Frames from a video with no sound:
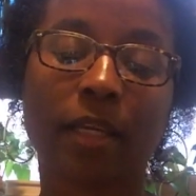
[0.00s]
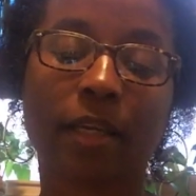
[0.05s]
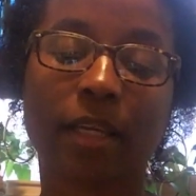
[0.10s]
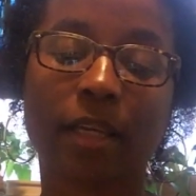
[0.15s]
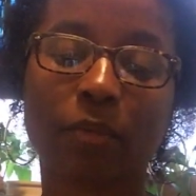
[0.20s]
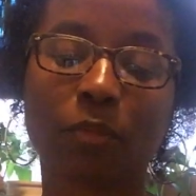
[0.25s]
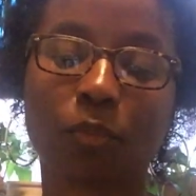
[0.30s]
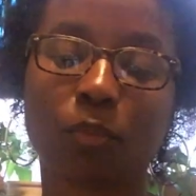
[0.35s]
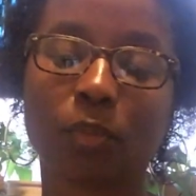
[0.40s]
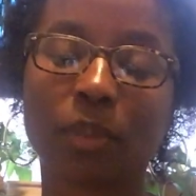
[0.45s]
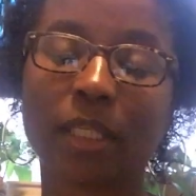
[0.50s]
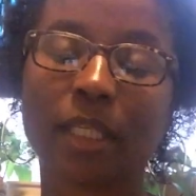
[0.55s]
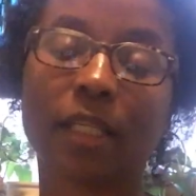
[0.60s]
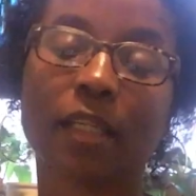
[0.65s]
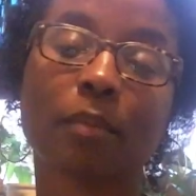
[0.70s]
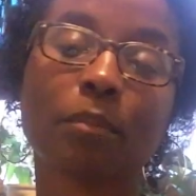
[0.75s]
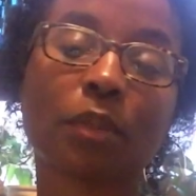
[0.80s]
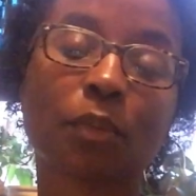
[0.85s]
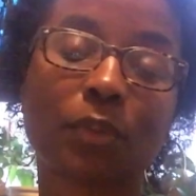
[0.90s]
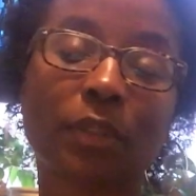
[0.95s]
And what
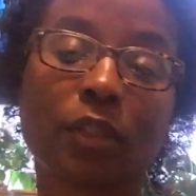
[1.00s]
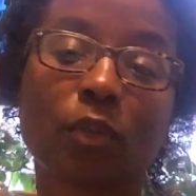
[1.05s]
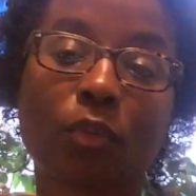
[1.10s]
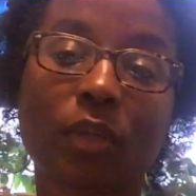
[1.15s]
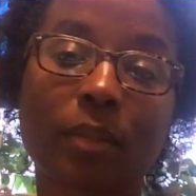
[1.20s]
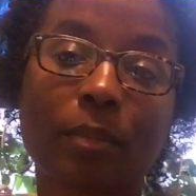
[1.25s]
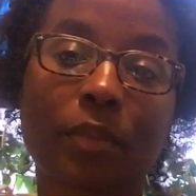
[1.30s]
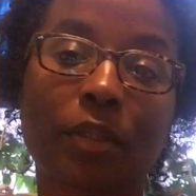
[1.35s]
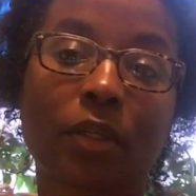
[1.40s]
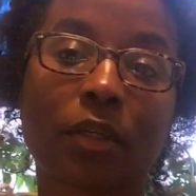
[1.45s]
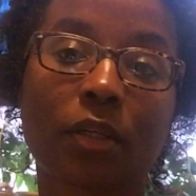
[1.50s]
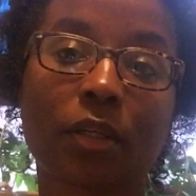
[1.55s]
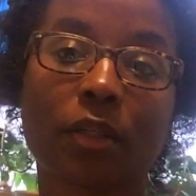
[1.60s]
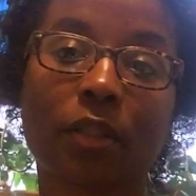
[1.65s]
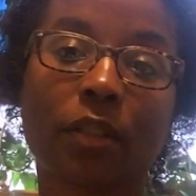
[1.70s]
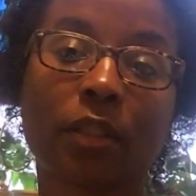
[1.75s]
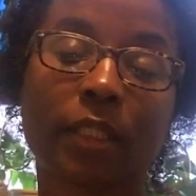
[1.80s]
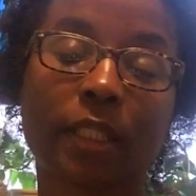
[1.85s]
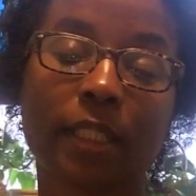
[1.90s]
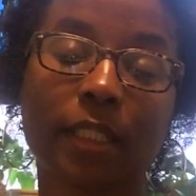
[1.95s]
comes with the
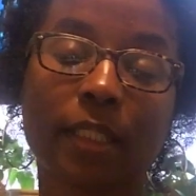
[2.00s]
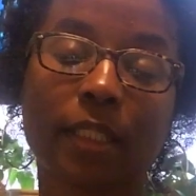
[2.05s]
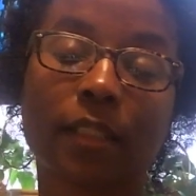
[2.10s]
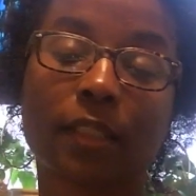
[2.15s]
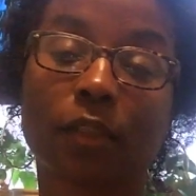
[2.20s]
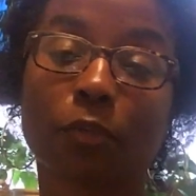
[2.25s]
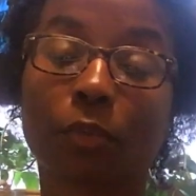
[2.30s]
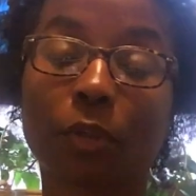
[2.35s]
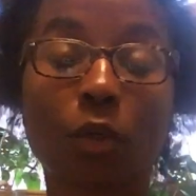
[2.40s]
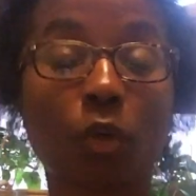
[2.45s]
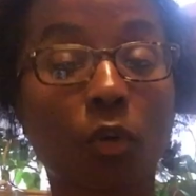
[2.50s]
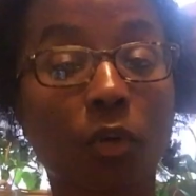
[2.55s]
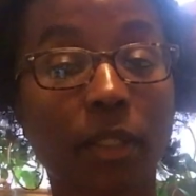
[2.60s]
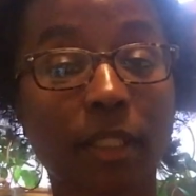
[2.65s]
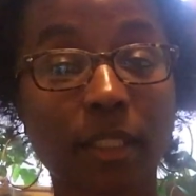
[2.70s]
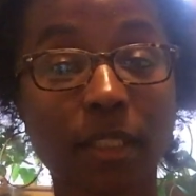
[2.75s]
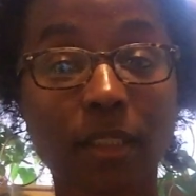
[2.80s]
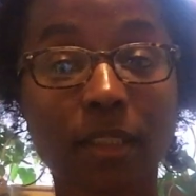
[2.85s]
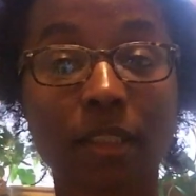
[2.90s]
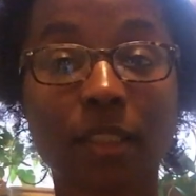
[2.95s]
webinar is the
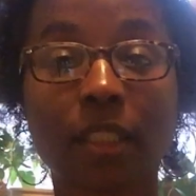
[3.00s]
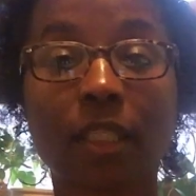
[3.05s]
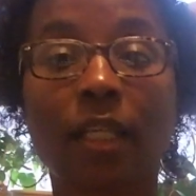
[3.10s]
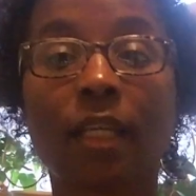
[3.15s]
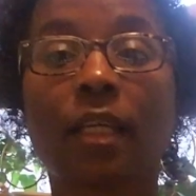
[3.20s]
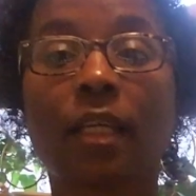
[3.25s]
recordings.